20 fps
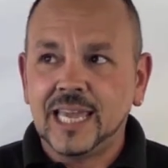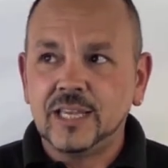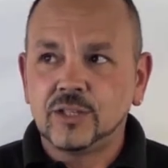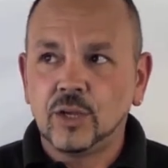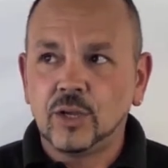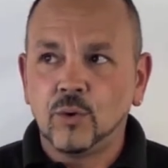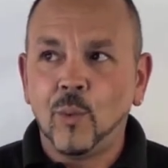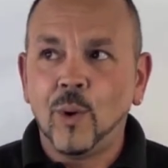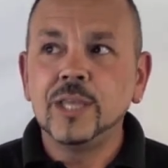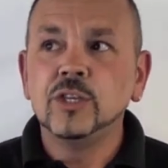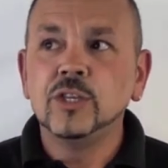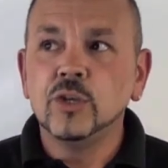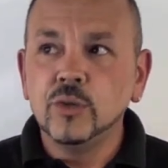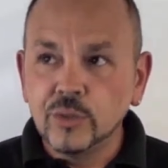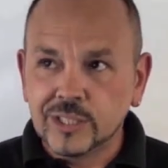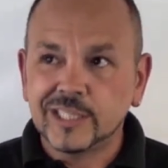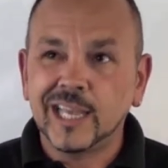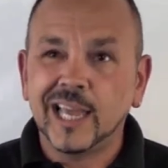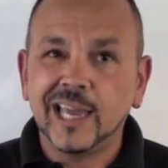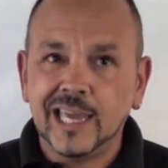So when you
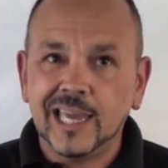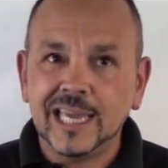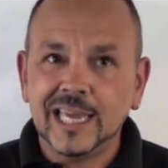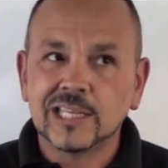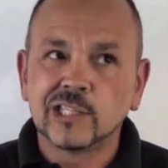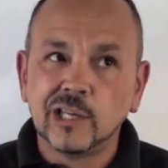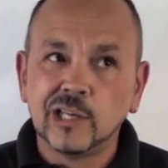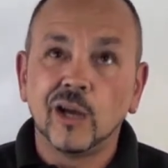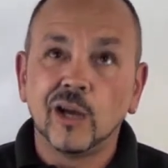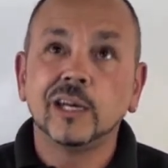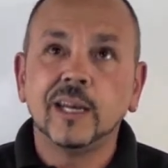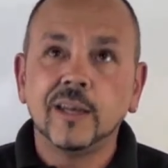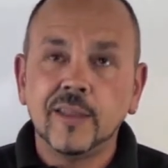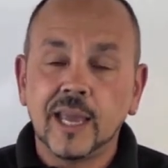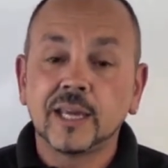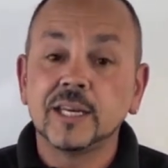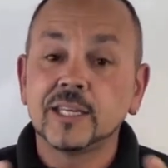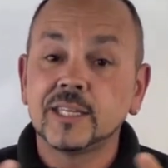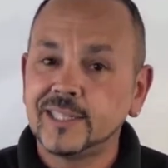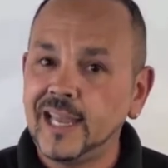say it, it's likely they're
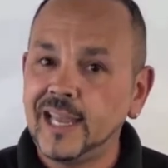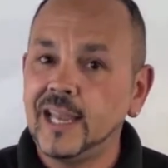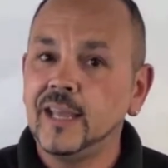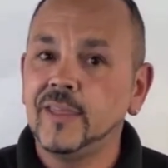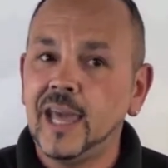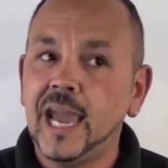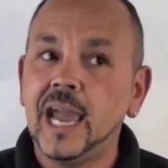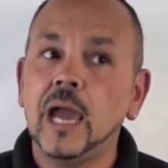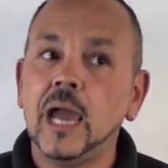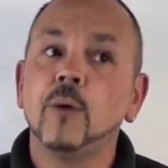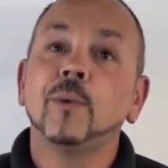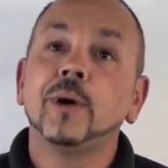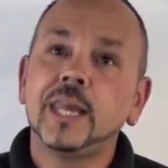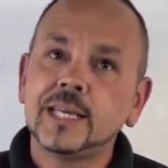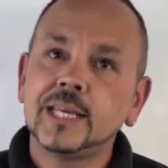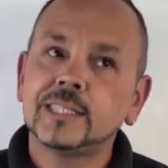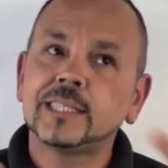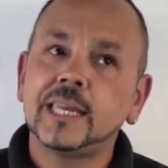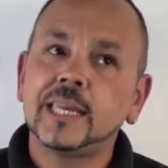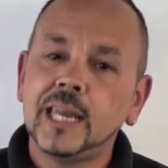going to say that, and when they
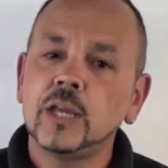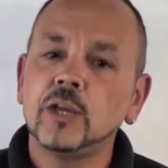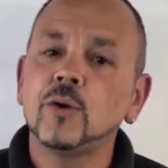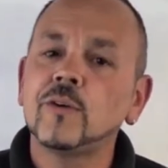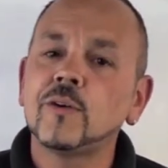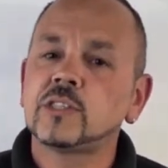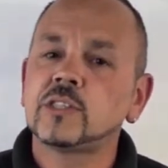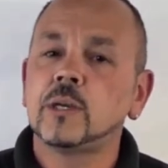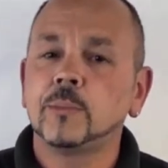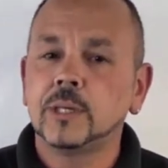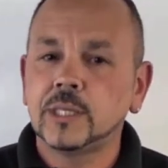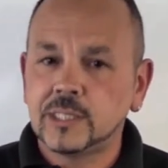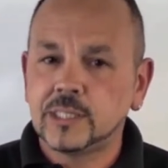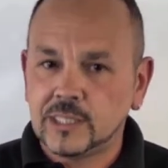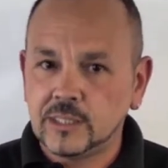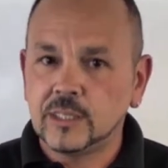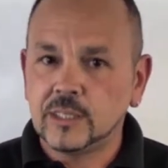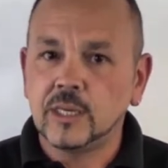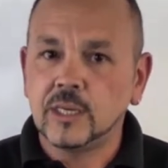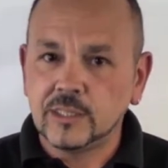say that, you have something
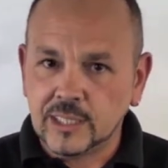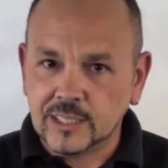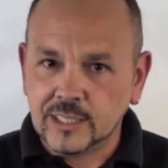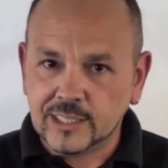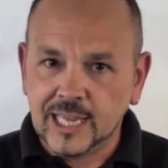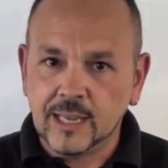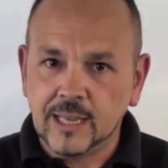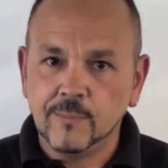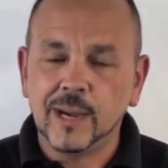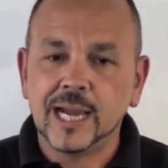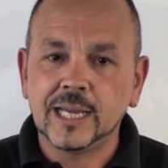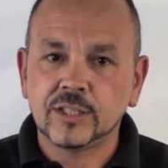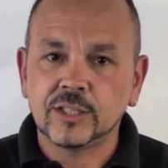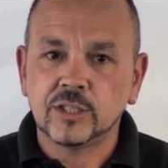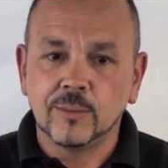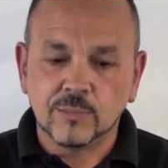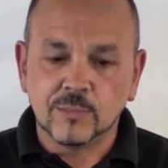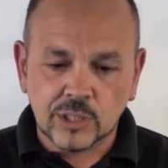to say back to them.